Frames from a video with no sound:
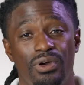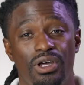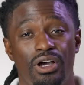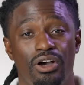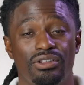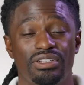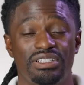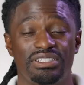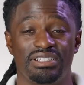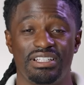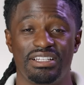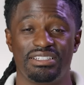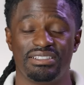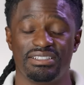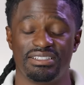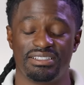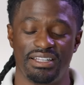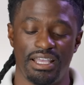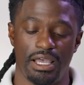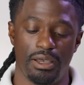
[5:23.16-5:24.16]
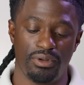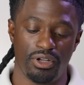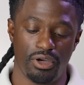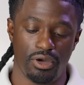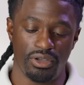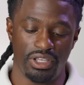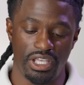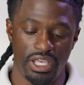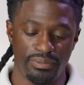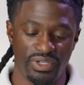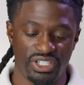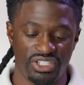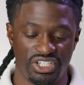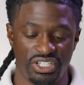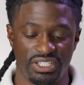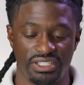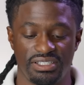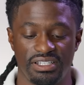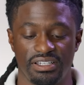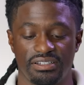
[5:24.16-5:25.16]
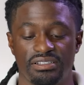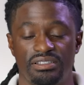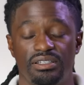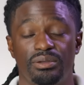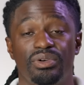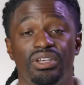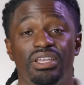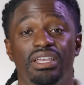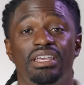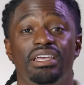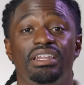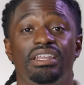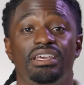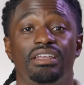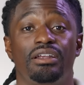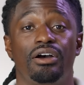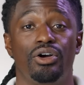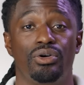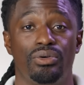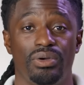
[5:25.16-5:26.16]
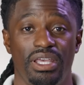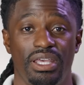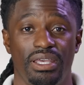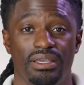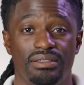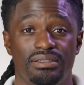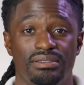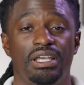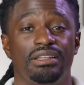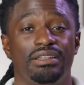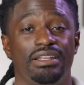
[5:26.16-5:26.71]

one on this list is Nano Imaging, ticker symbol NNOX.